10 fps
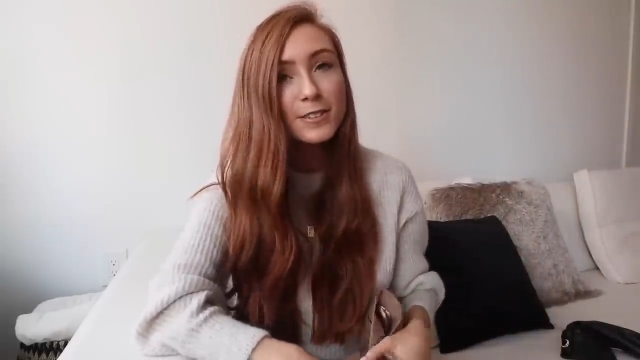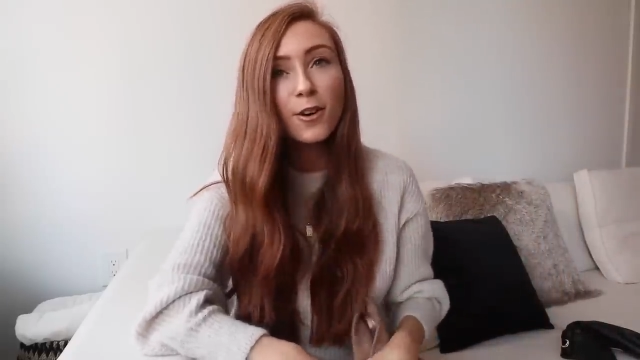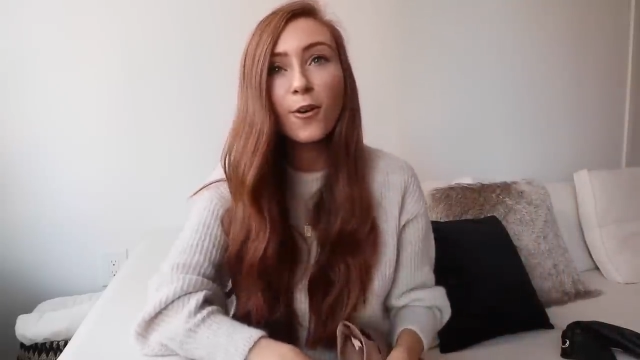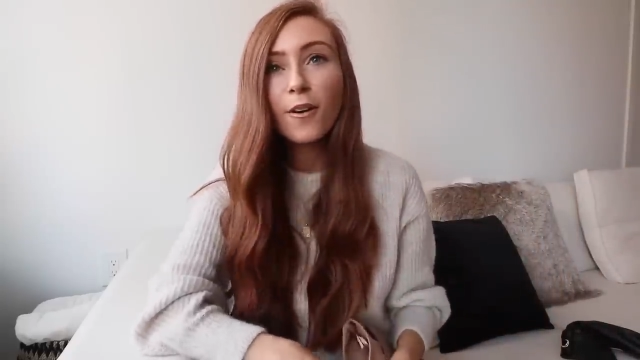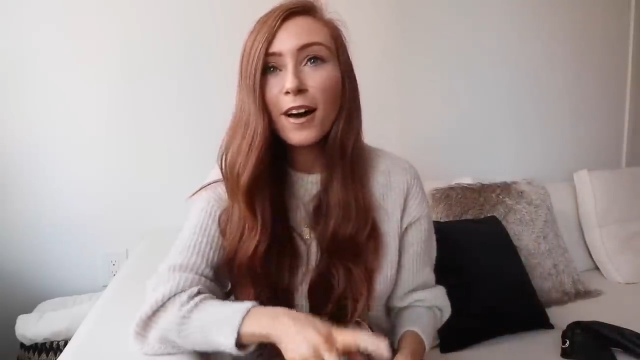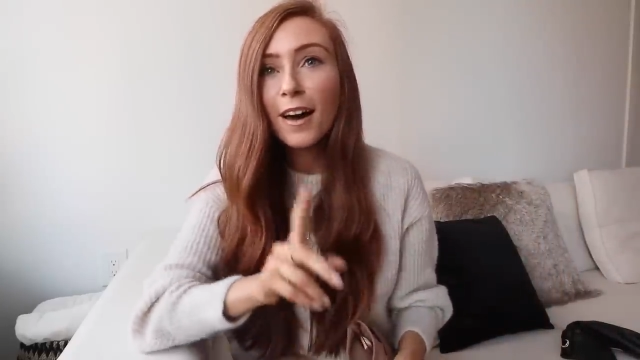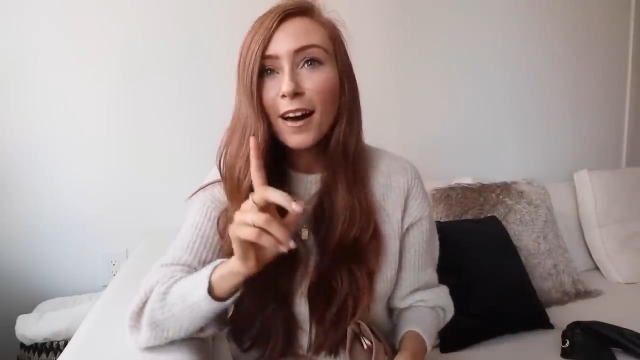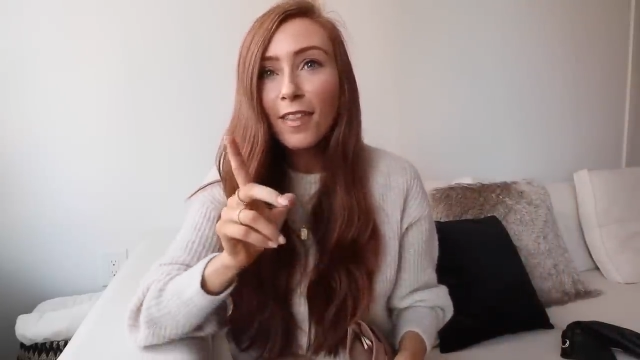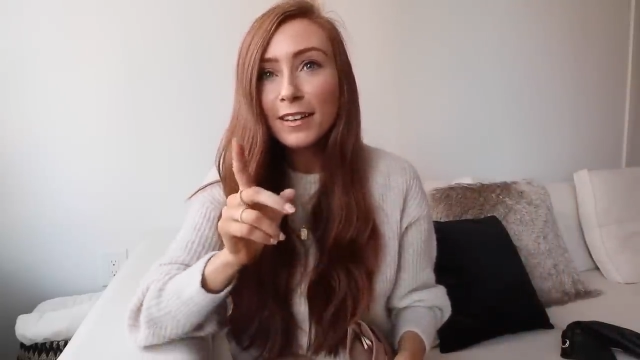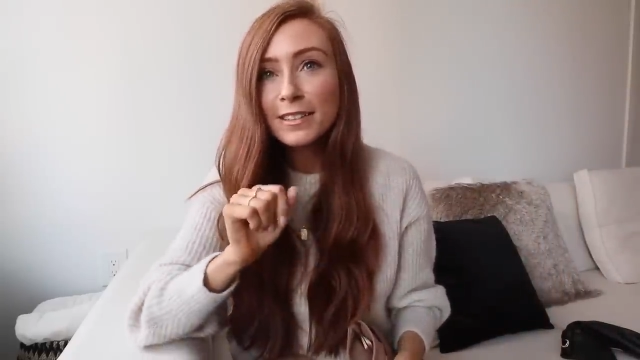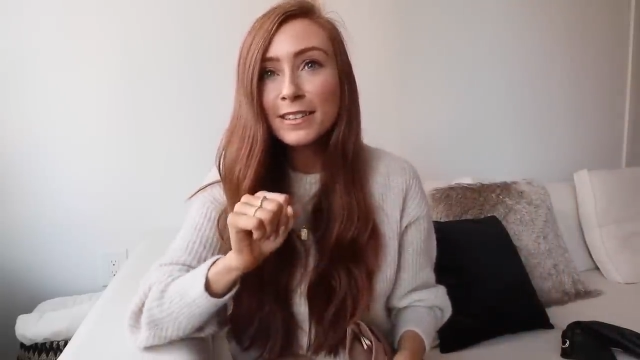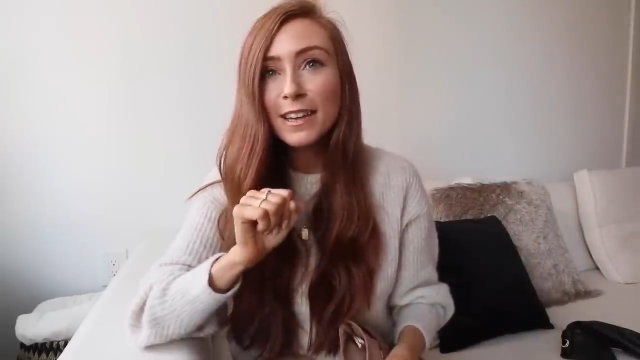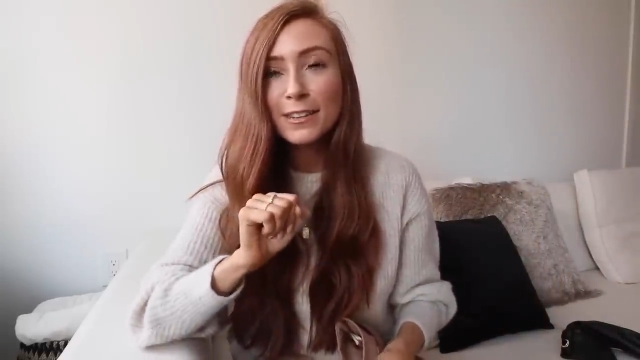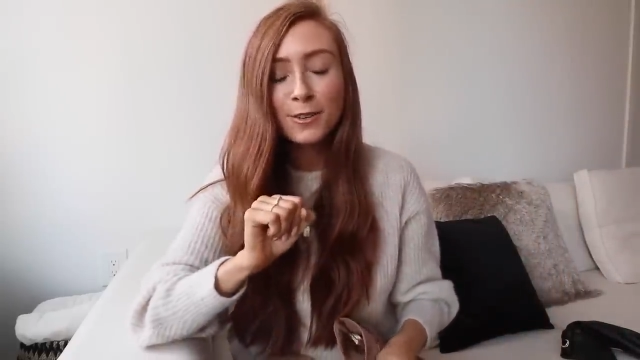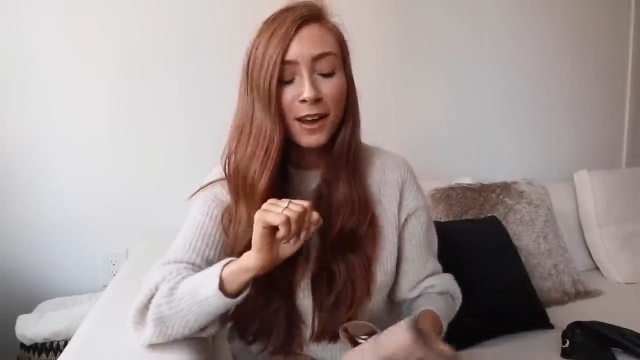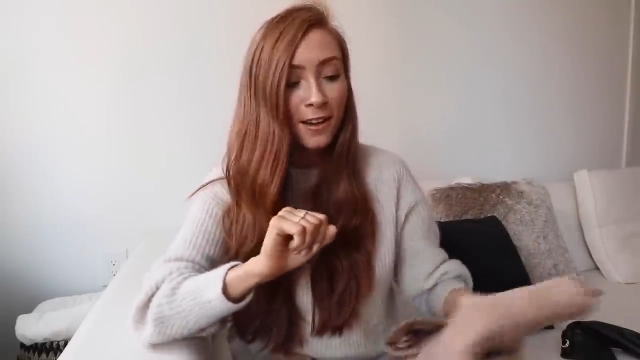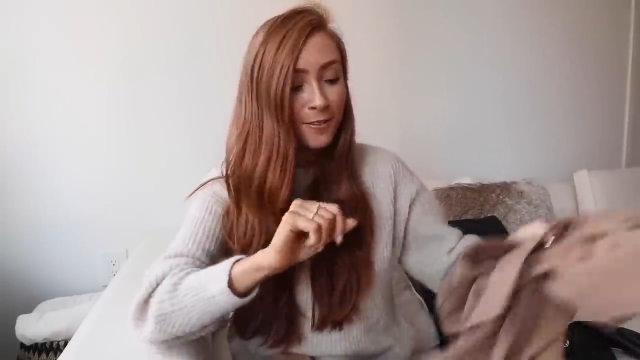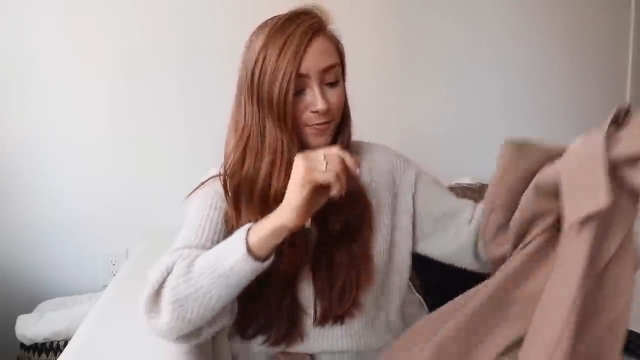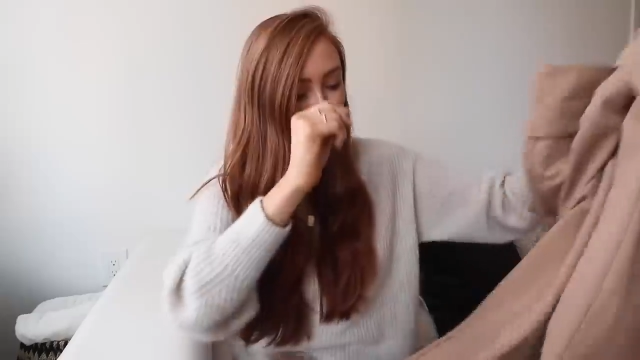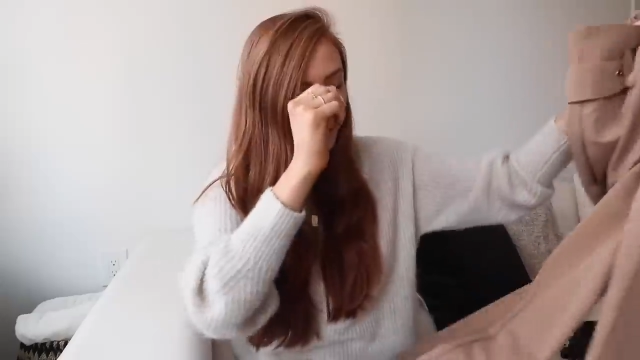So that didn't take too
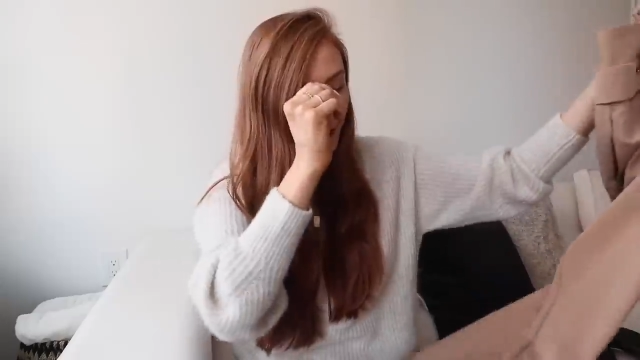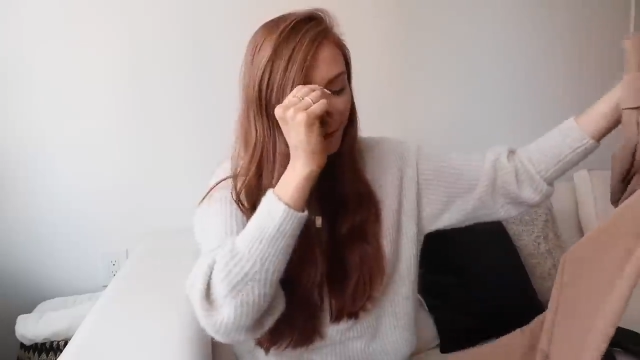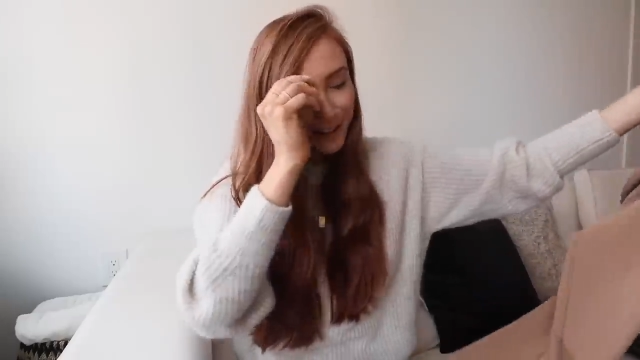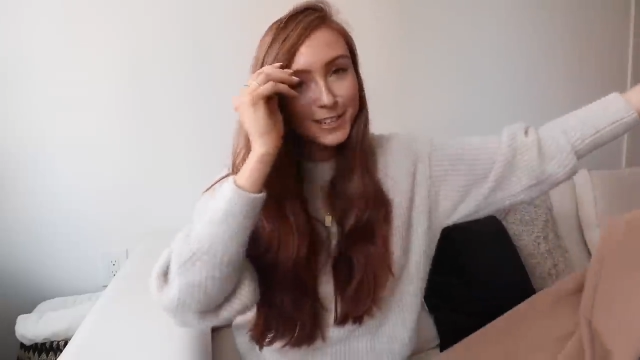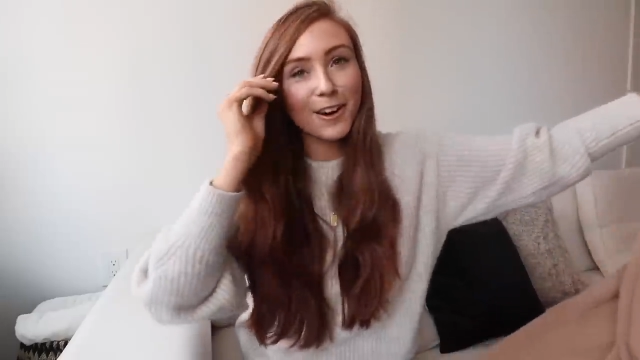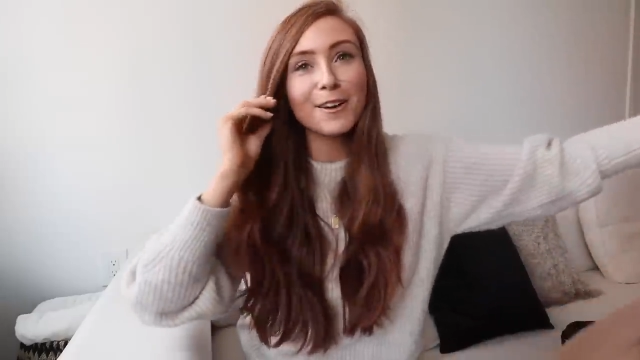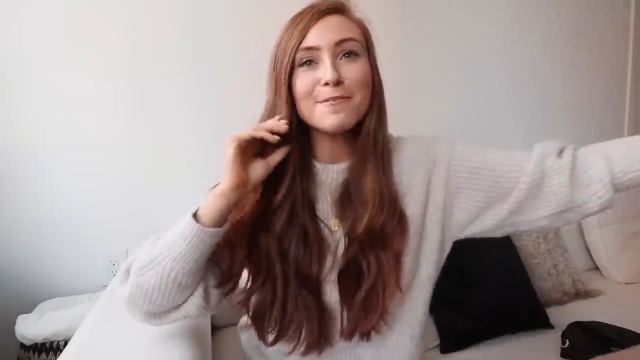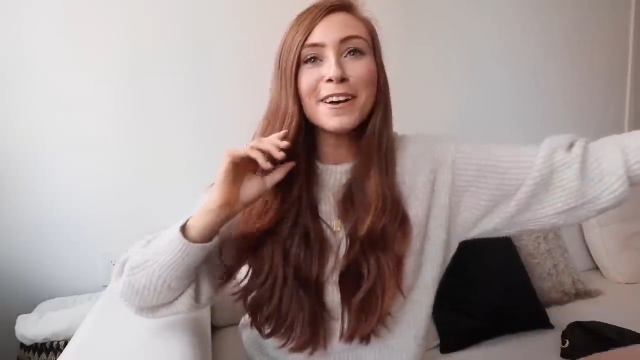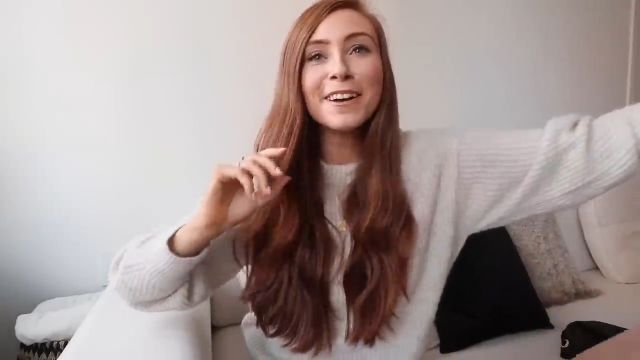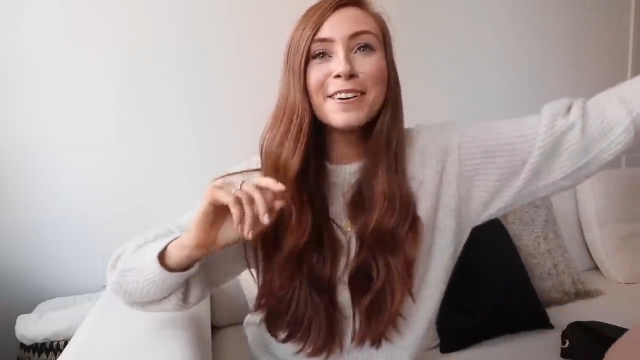long, looking at my time.